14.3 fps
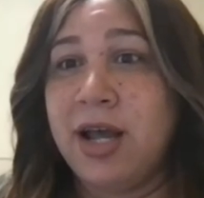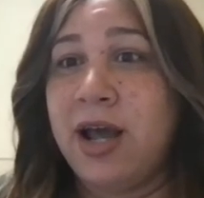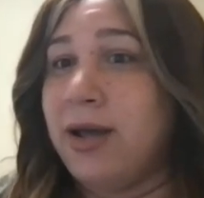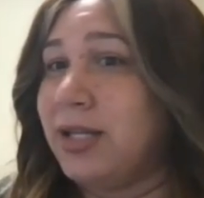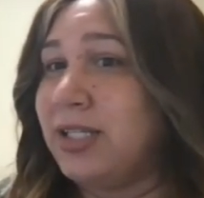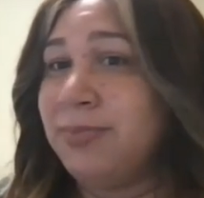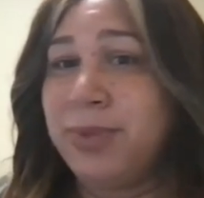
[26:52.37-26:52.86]

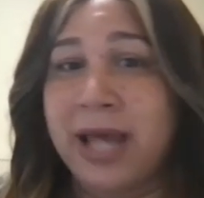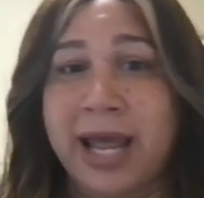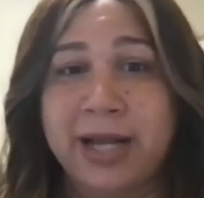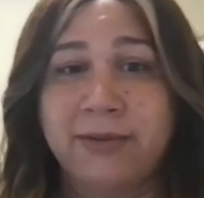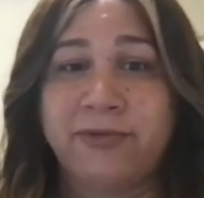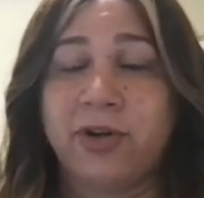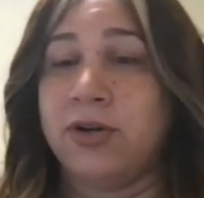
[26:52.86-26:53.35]
That's
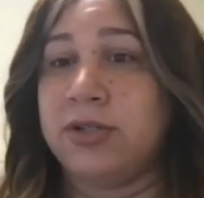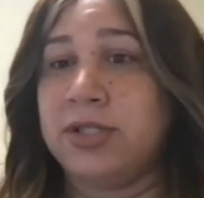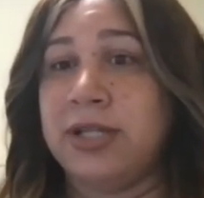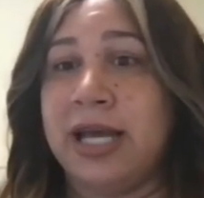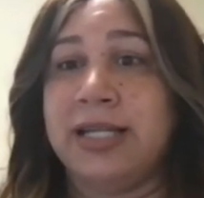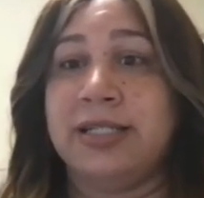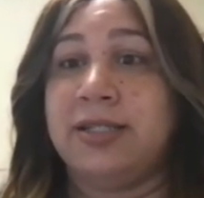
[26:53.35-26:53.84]
Black folks,
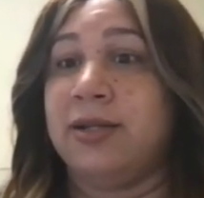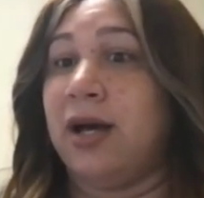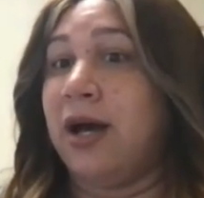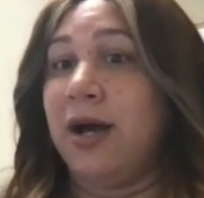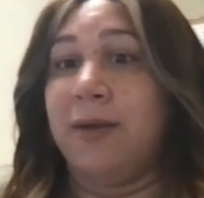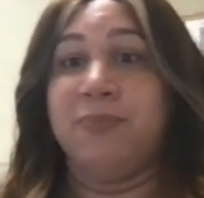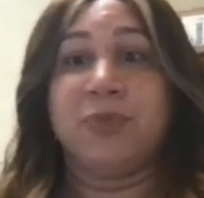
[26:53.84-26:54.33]
that's,
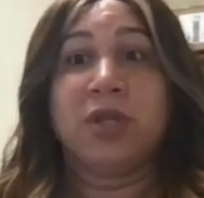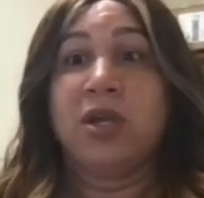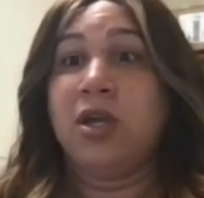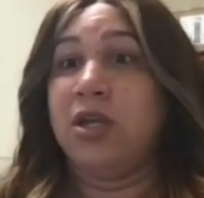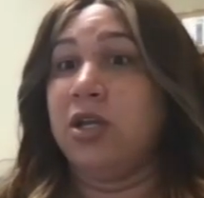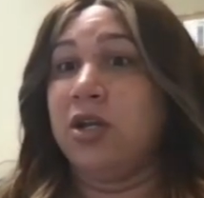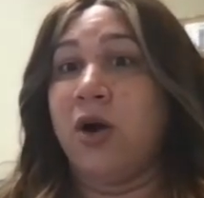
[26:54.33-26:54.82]
um,
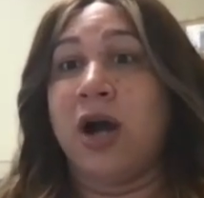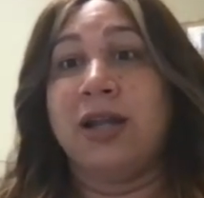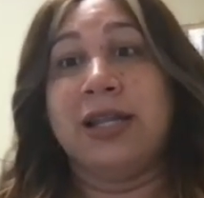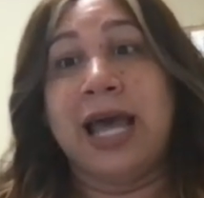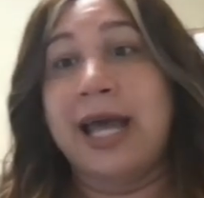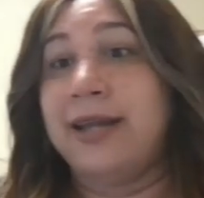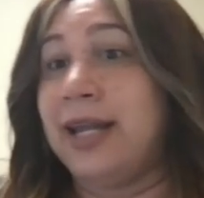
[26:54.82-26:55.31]
you know, our
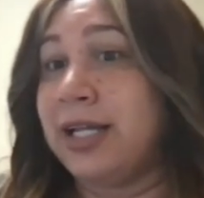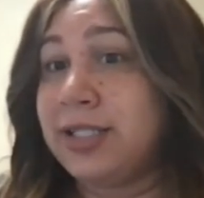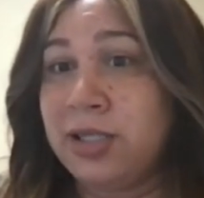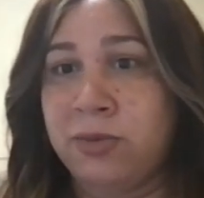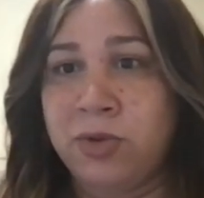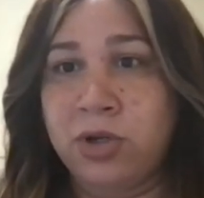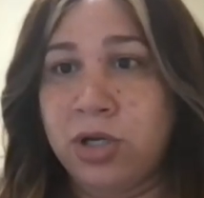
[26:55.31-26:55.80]
Latinx
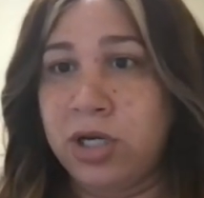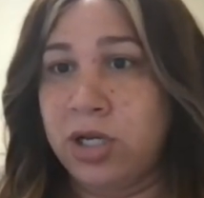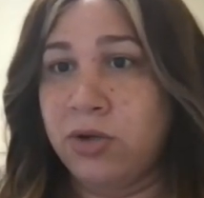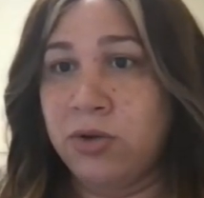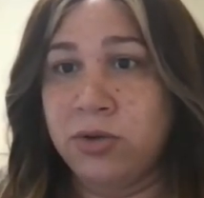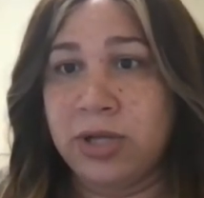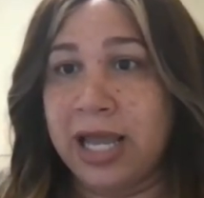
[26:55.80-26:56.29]
community
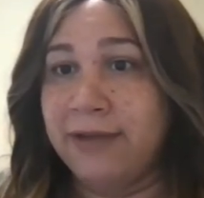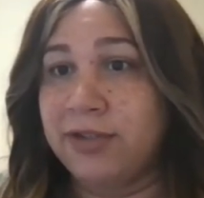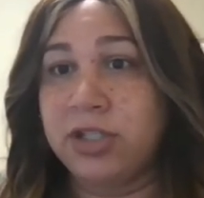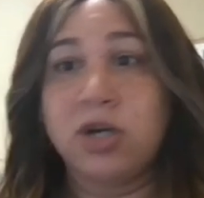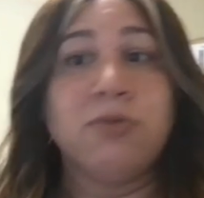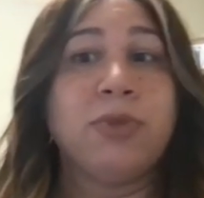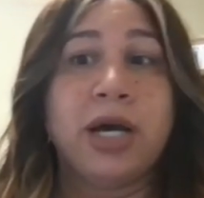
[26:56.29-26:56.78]
who gave
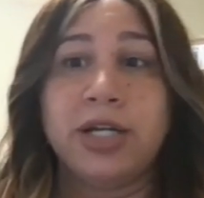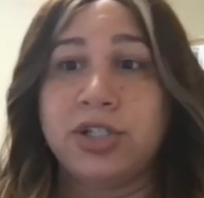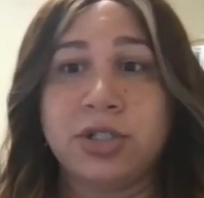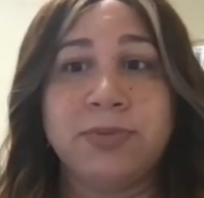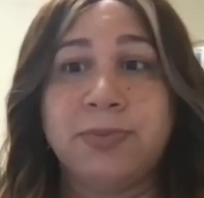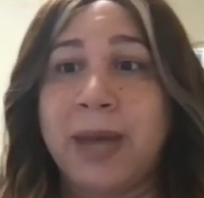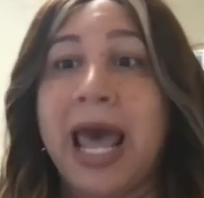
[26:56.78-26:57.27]
so
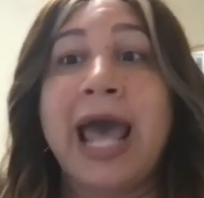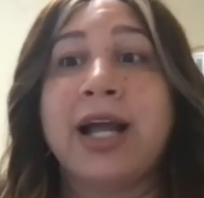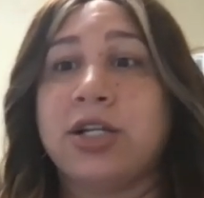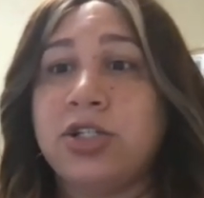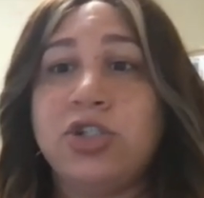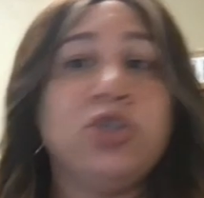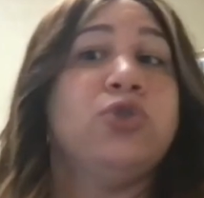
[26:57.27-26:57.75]
much back
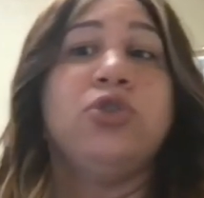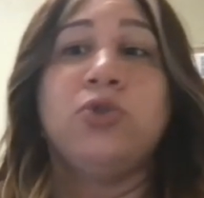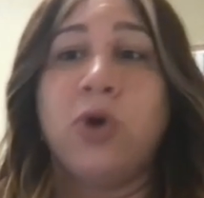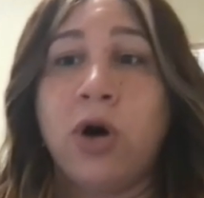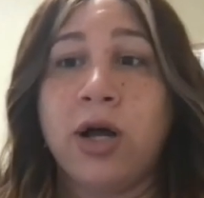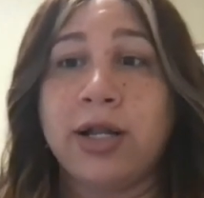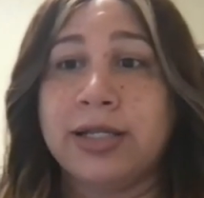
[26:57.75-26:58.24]
to New
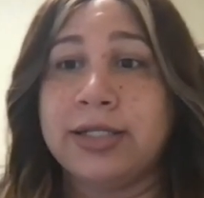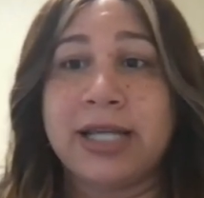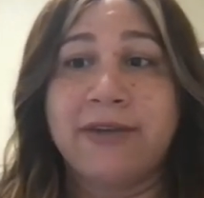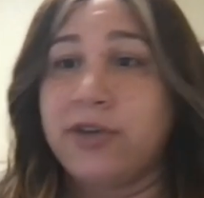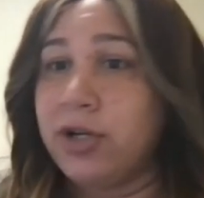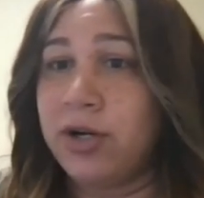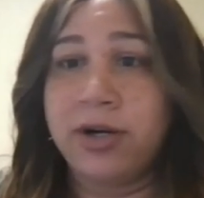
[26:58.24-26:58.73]
Orleans
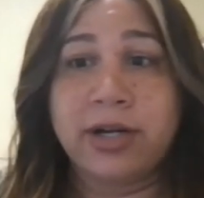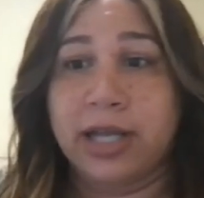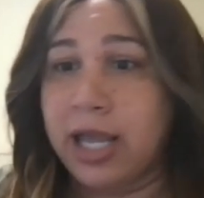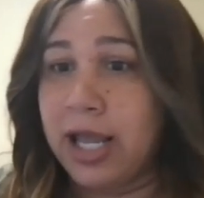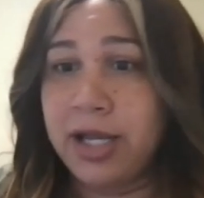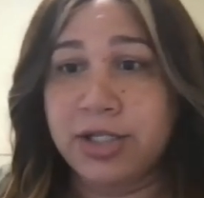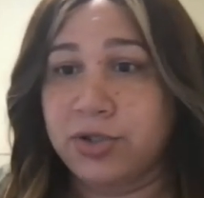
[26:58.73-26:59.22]
after
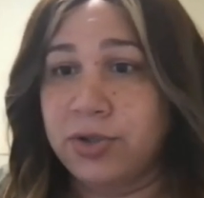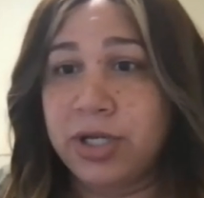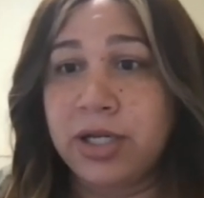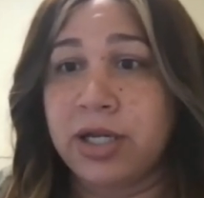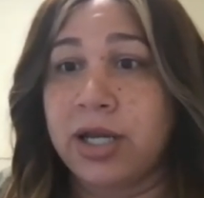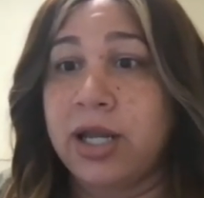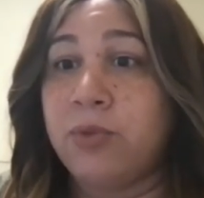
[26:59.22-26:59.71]
Hurricane
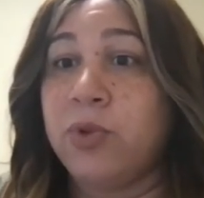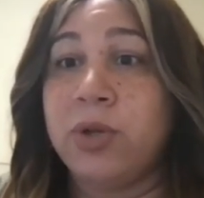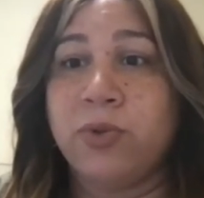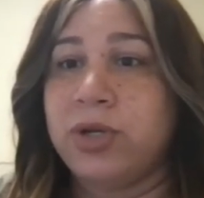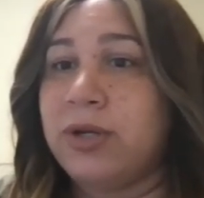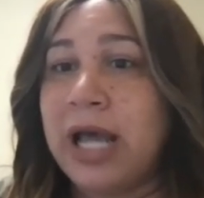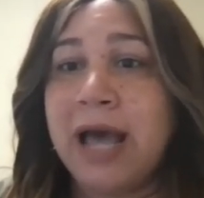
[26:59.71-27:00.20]
Katrina. And we
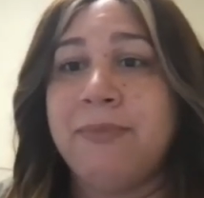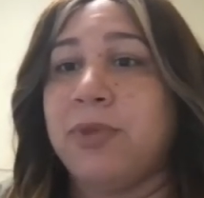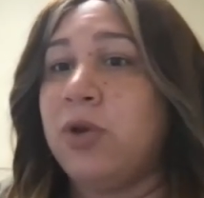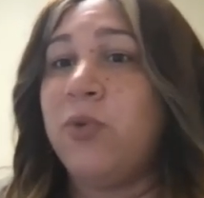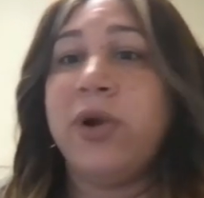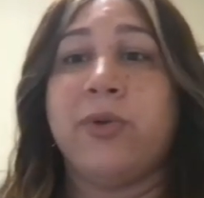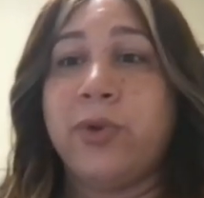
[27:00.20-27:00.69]
would not be
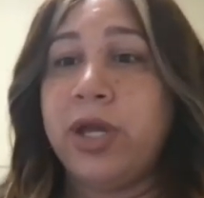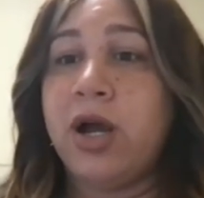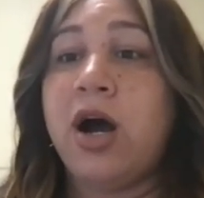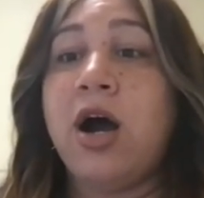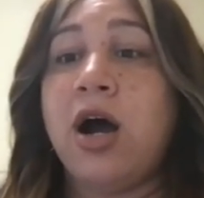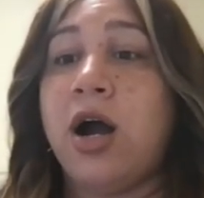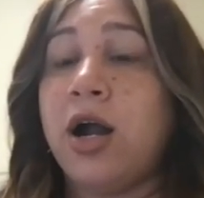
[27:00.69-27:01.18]
where we
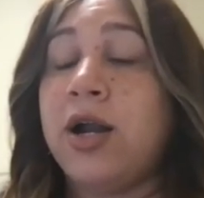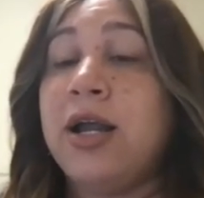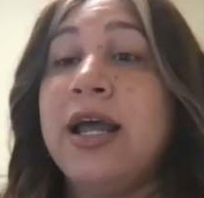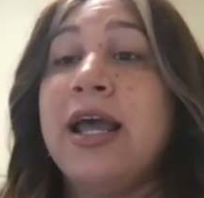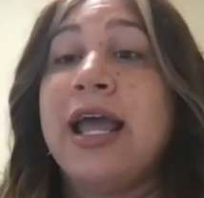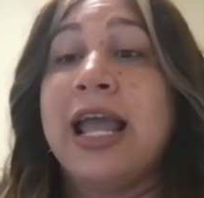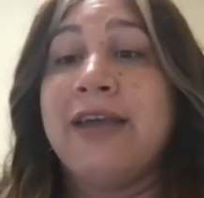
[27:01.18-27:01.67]
are
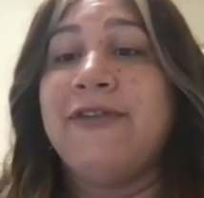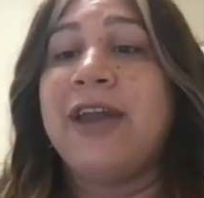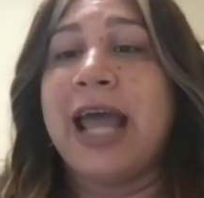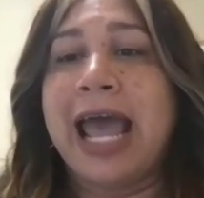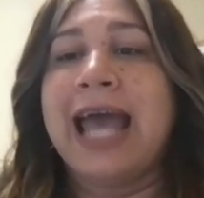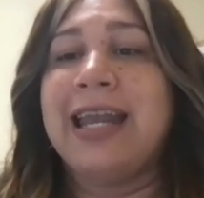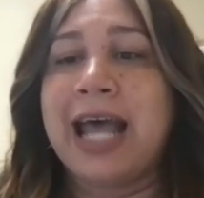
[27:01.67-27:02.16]
if it
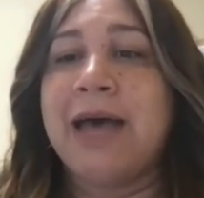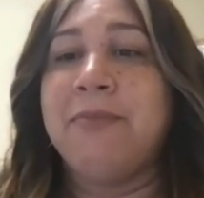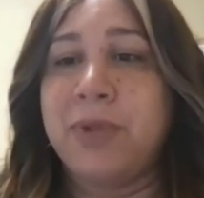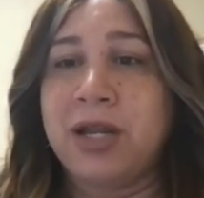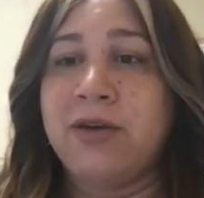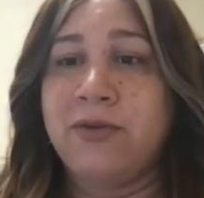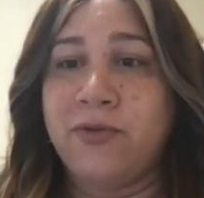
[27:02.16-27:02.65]
had not been